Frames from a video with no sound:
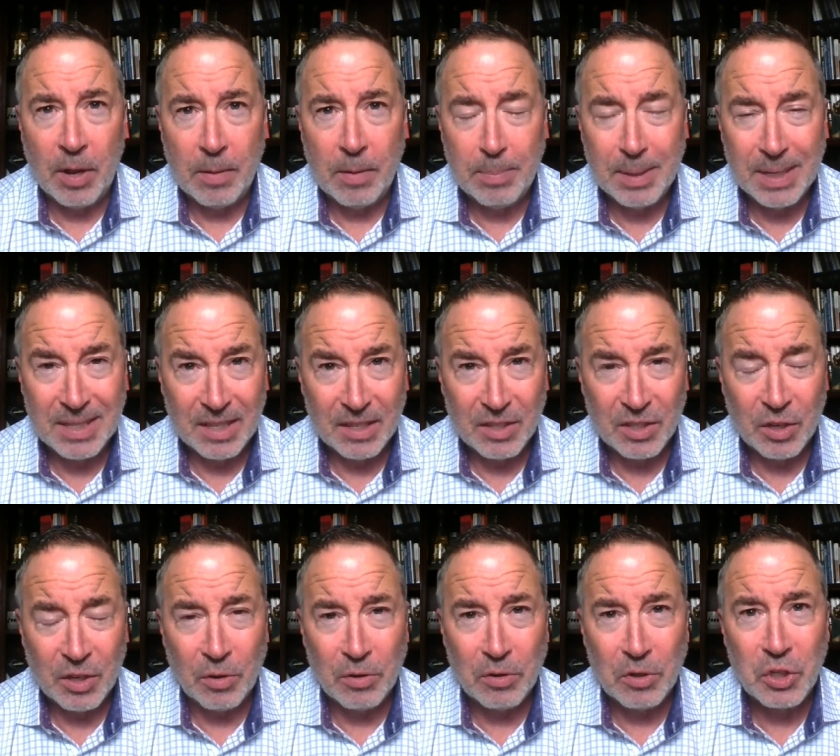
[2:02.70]
on business
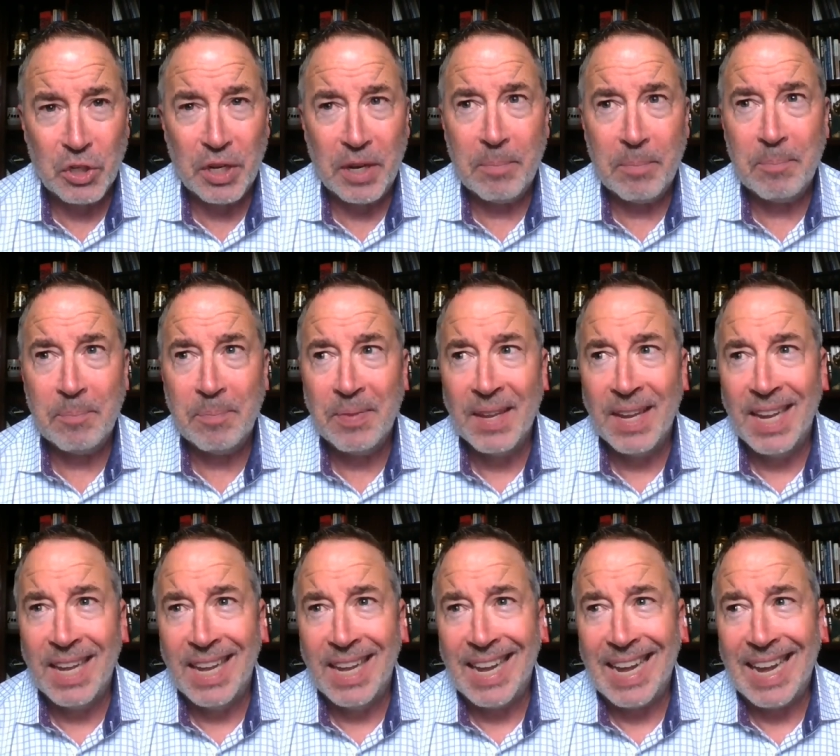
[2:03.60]
ownership,
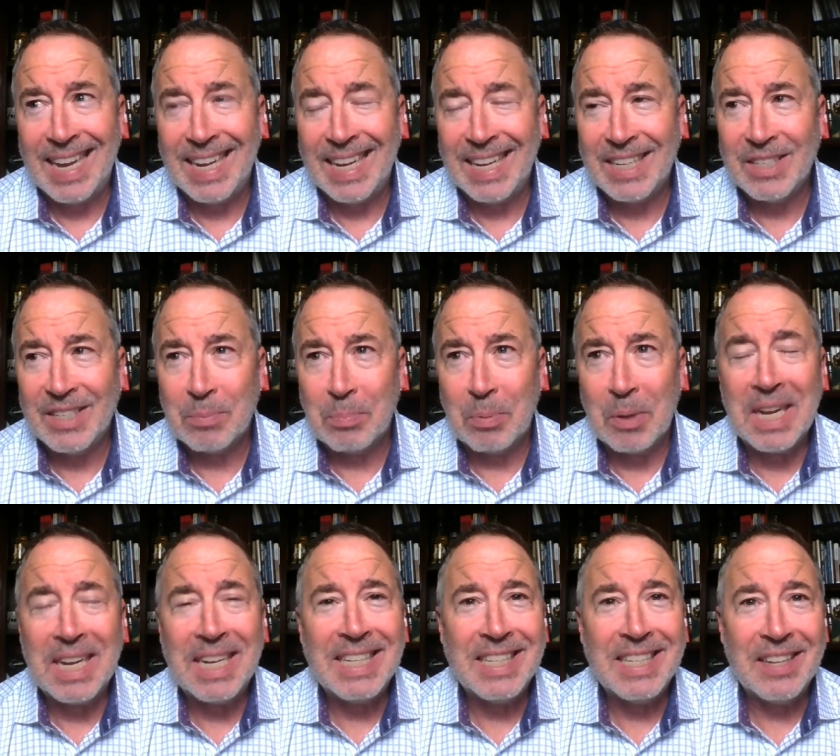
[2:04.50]
I
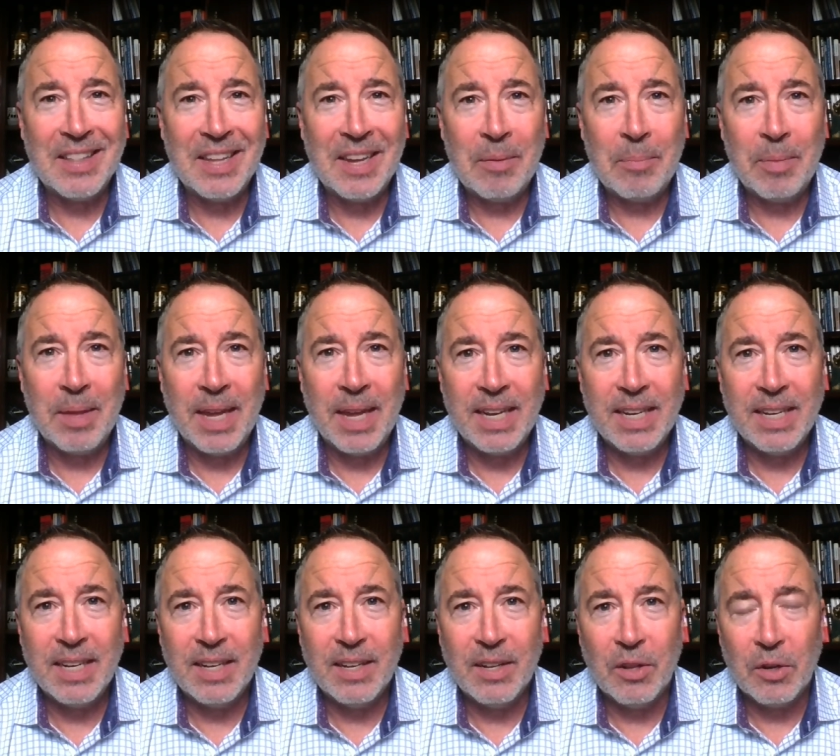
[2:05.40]
explain to them
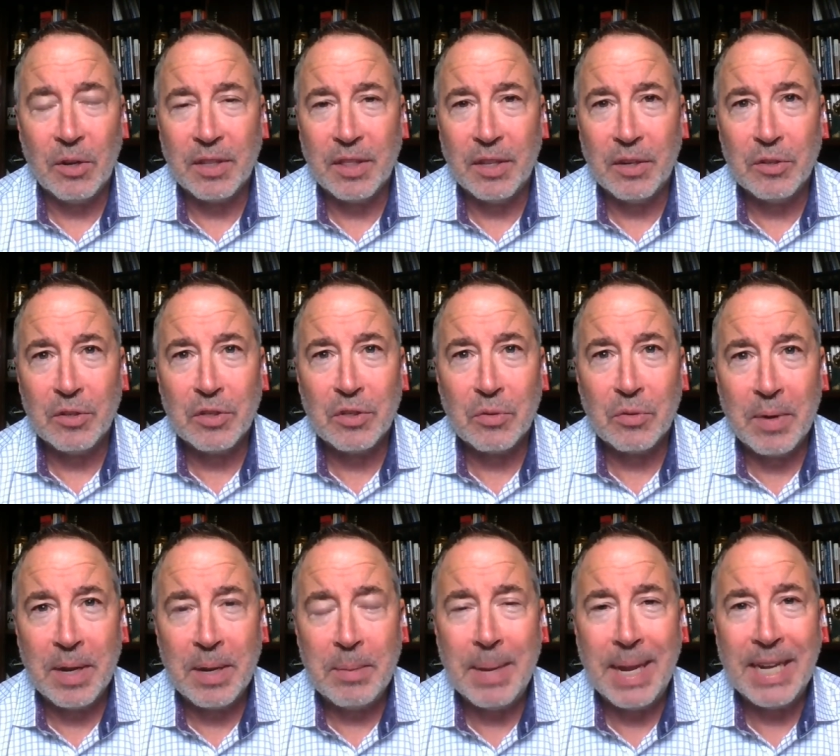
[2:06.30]
that look, there's
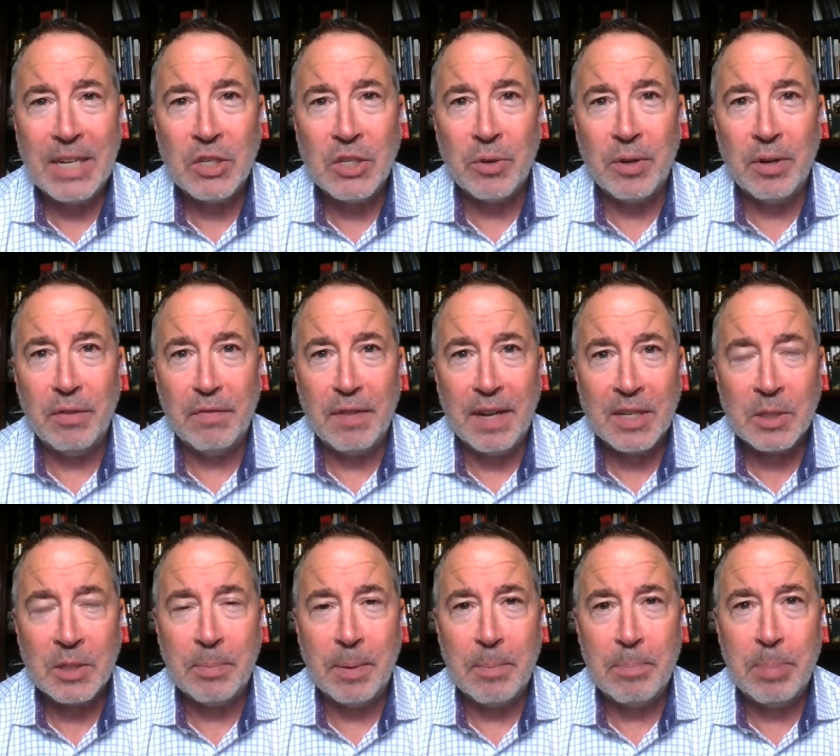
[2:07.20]
three major
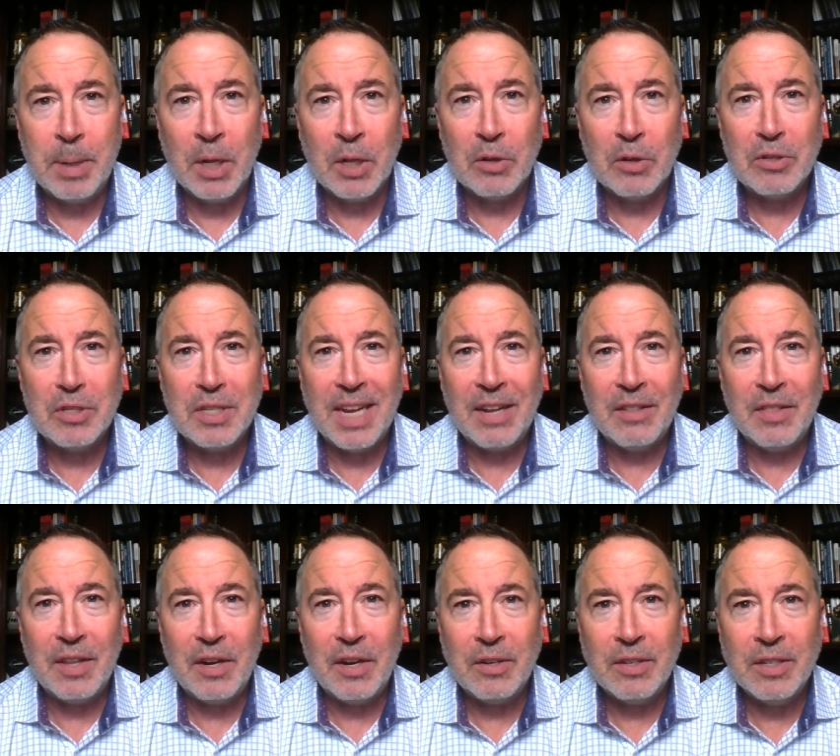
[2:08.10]
investment pillars
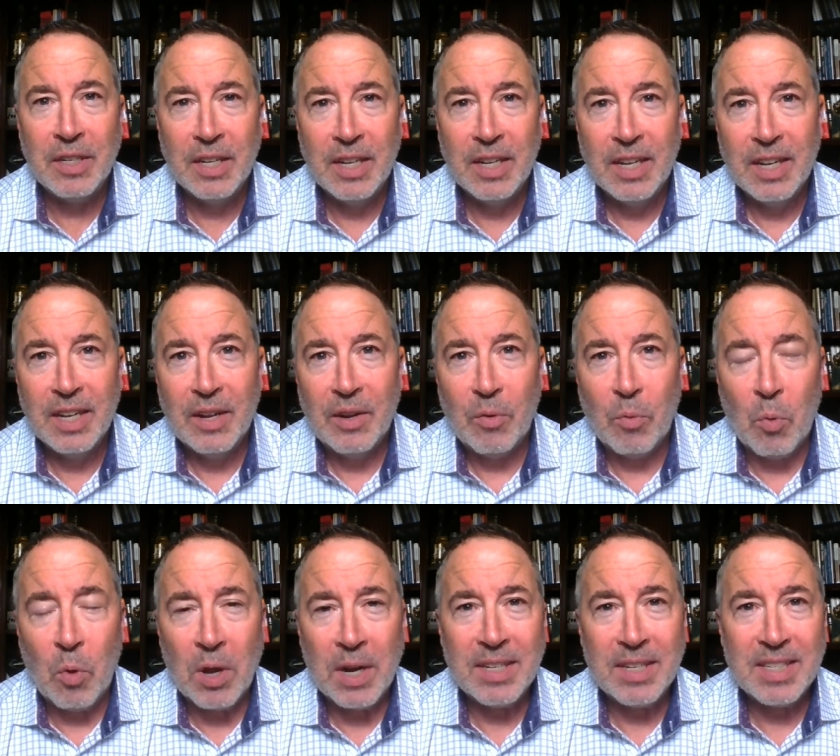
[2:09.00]
out there.
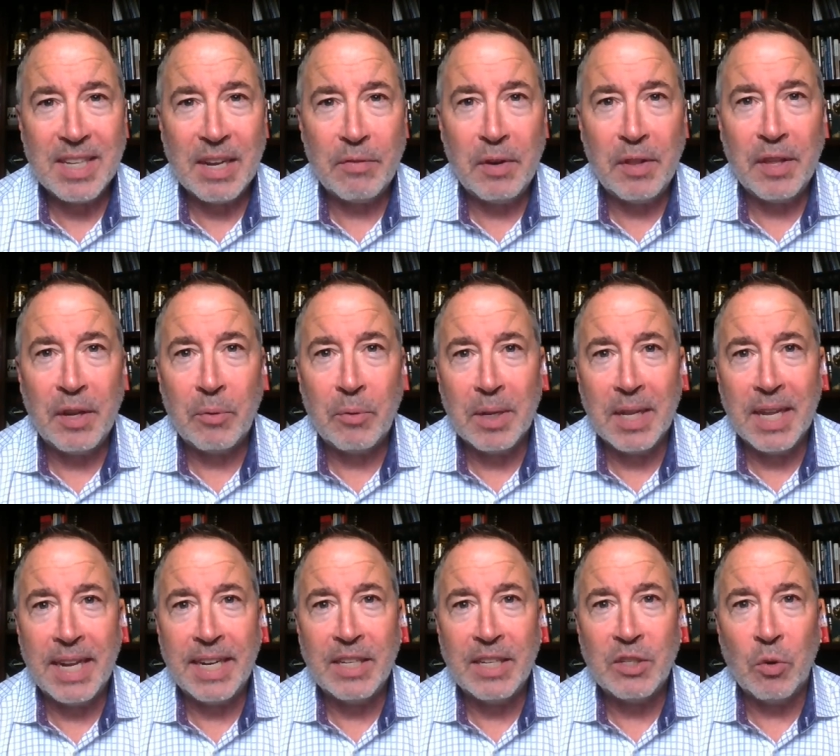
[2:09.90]
One is everything
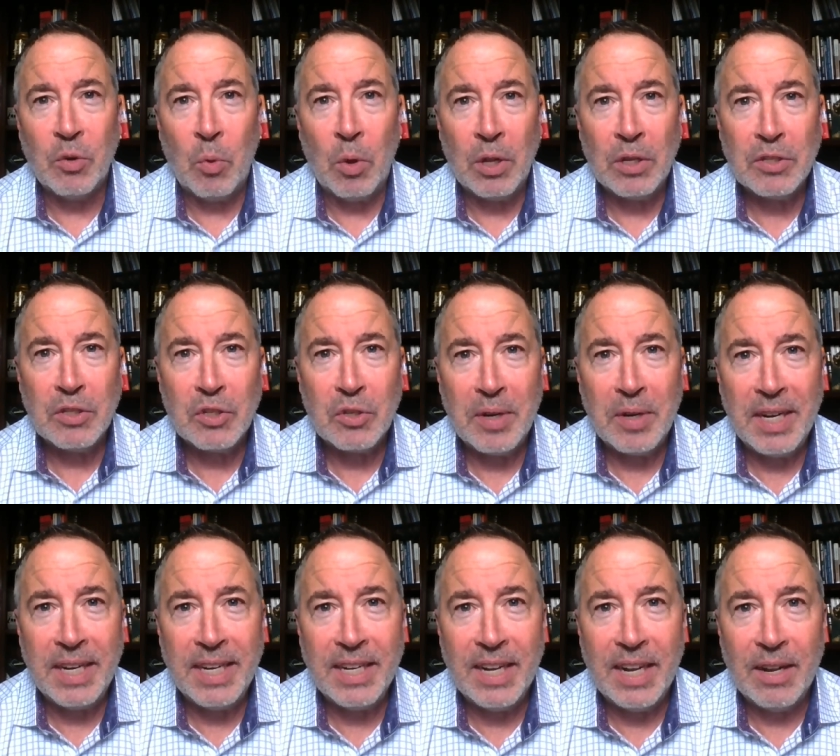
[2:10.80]
relating to Wall
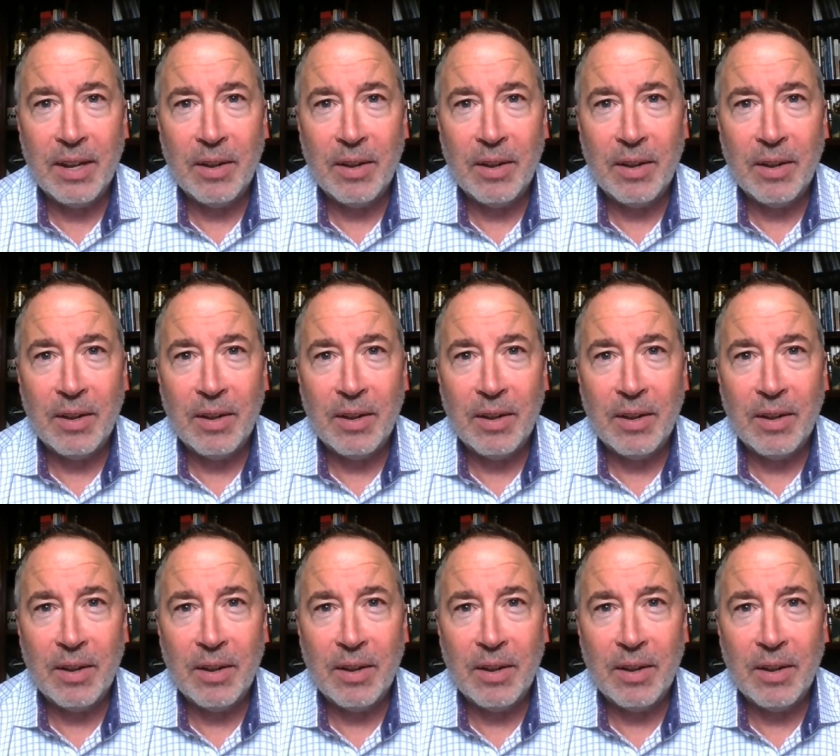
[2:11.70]
Street,